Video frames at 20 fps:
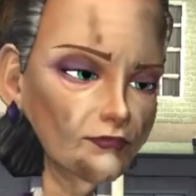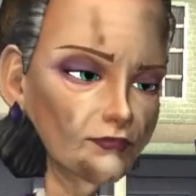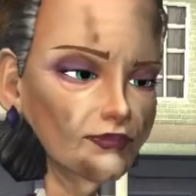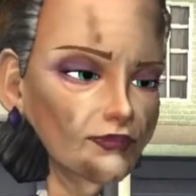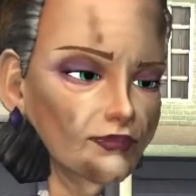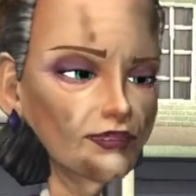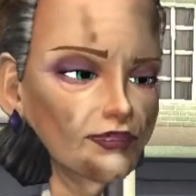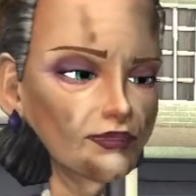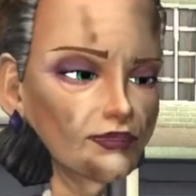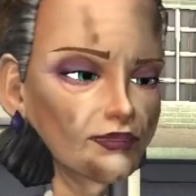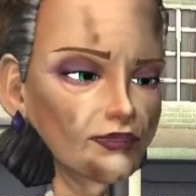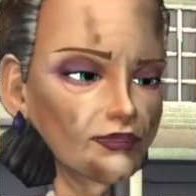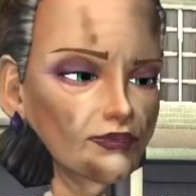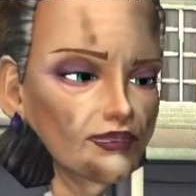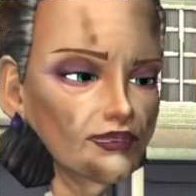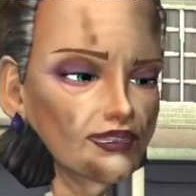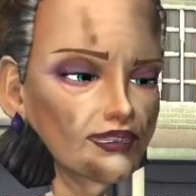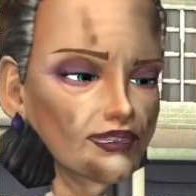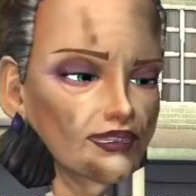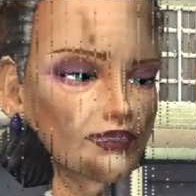Emmett
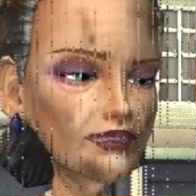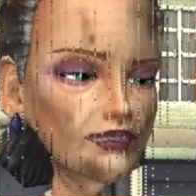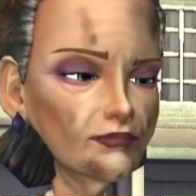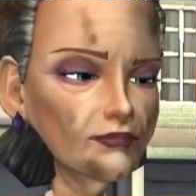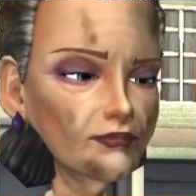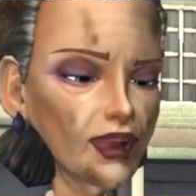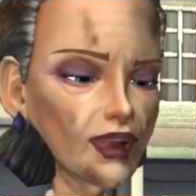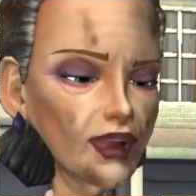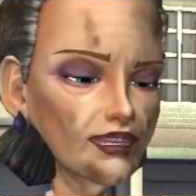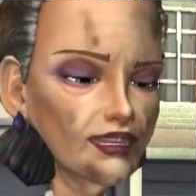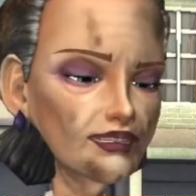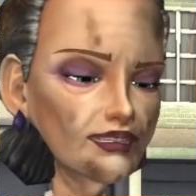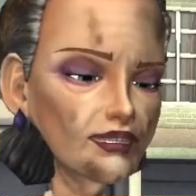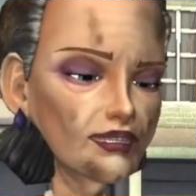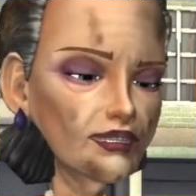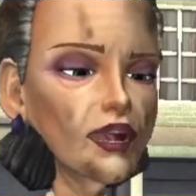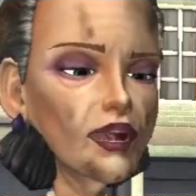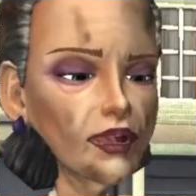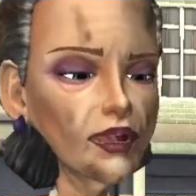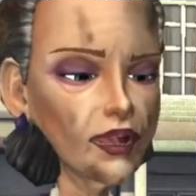needs
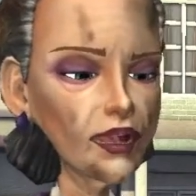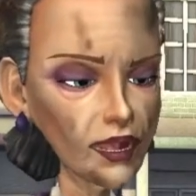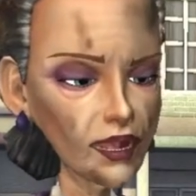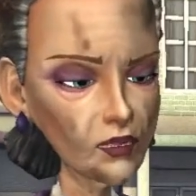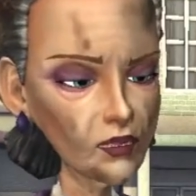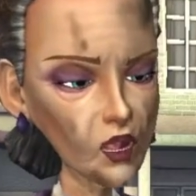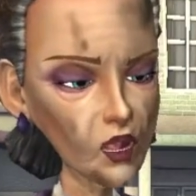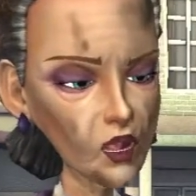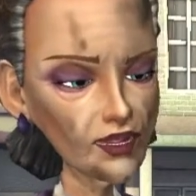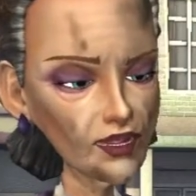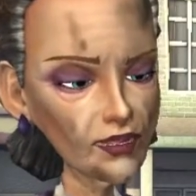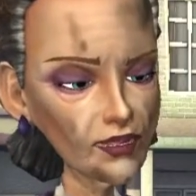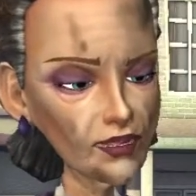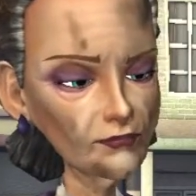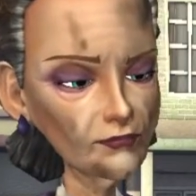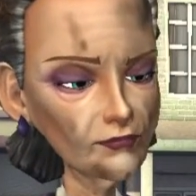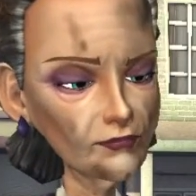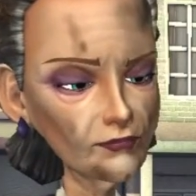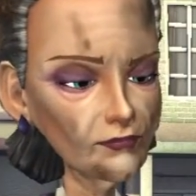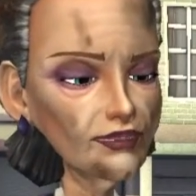discipline to stay
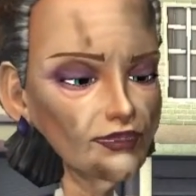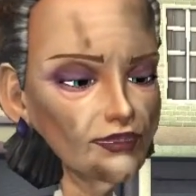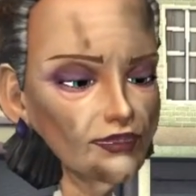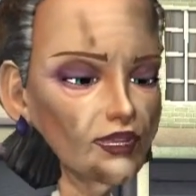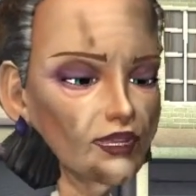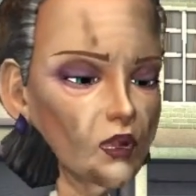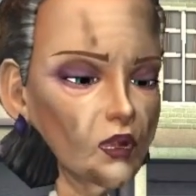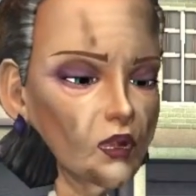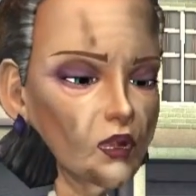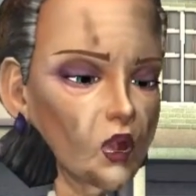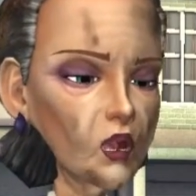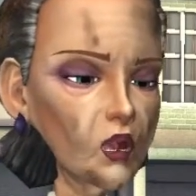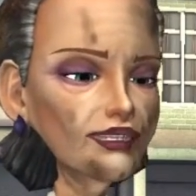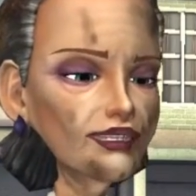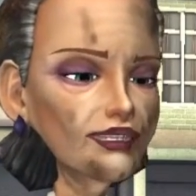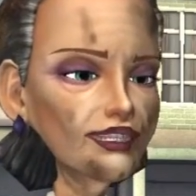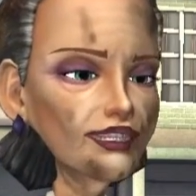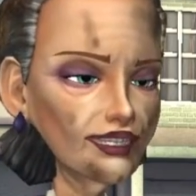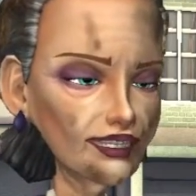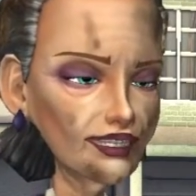focused. He's so
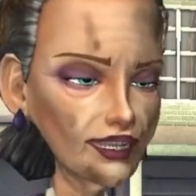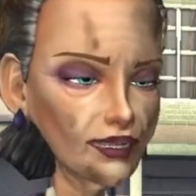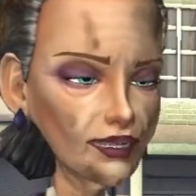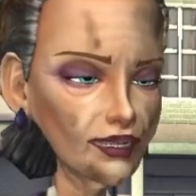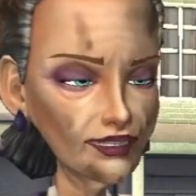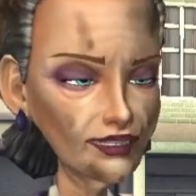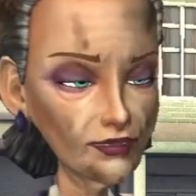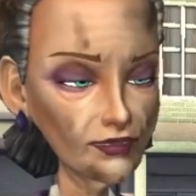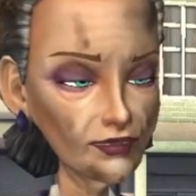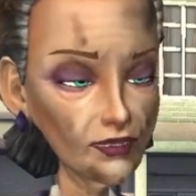no, he doesn't.